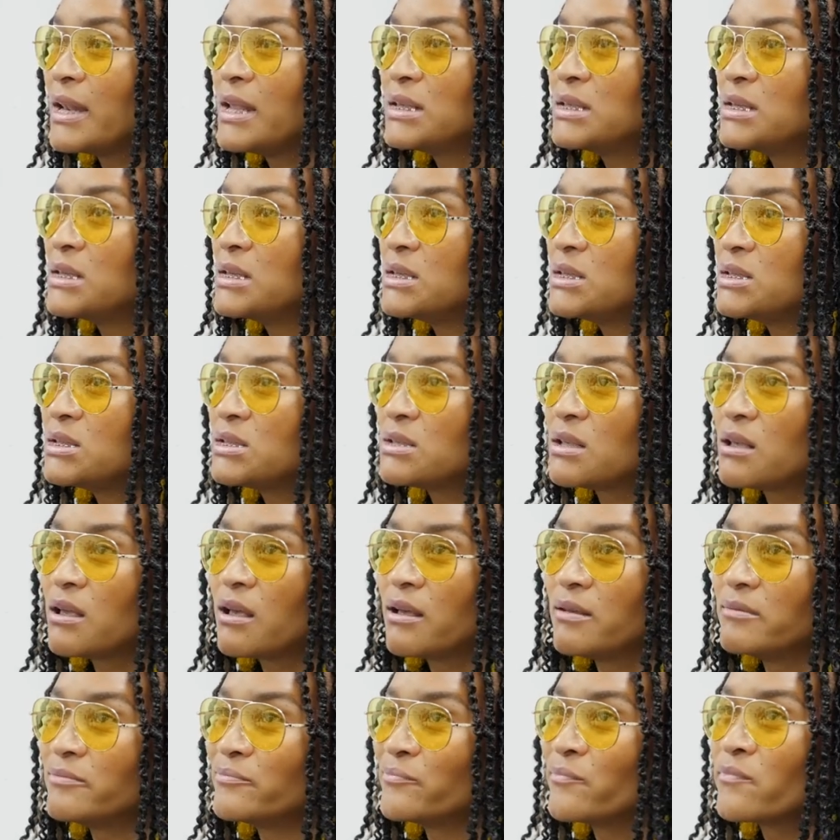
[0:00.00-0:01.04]
and this is...
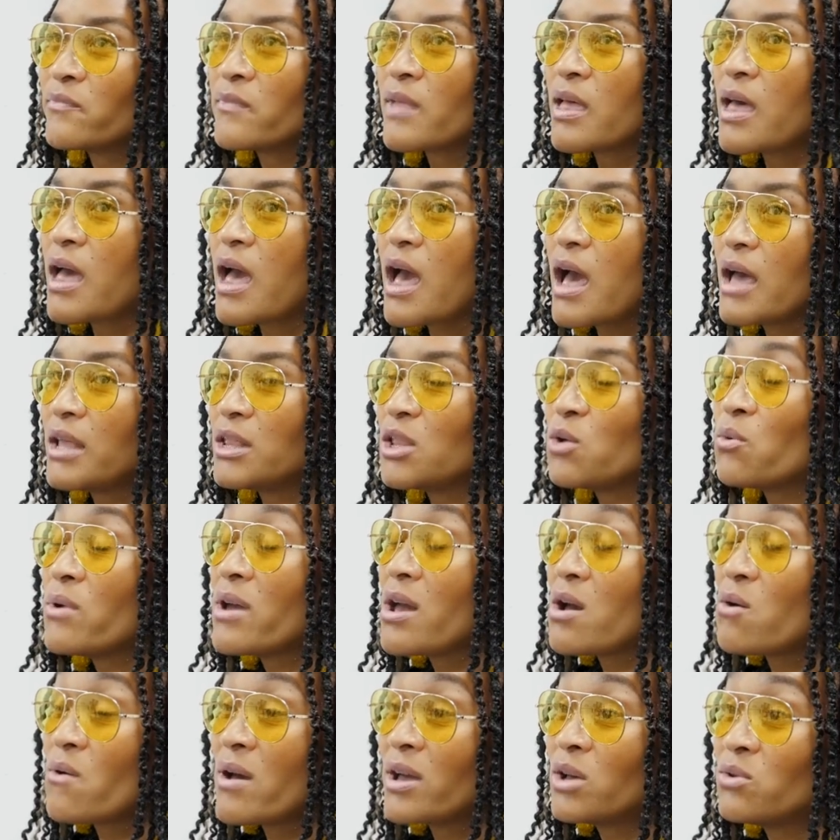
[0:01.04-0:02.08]
The
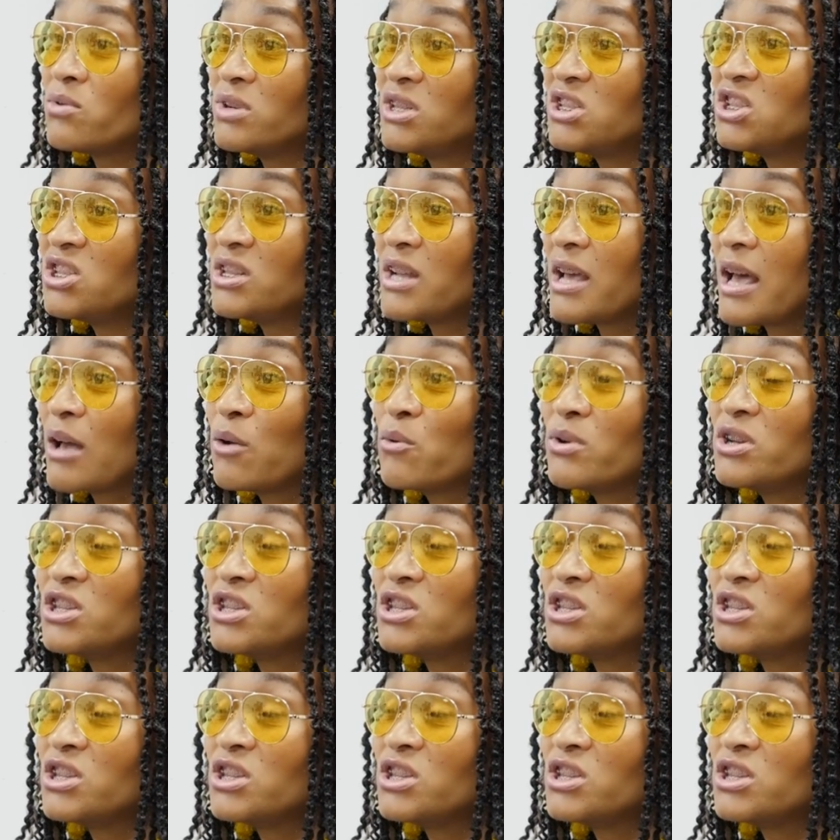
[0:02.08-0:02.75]
way how I question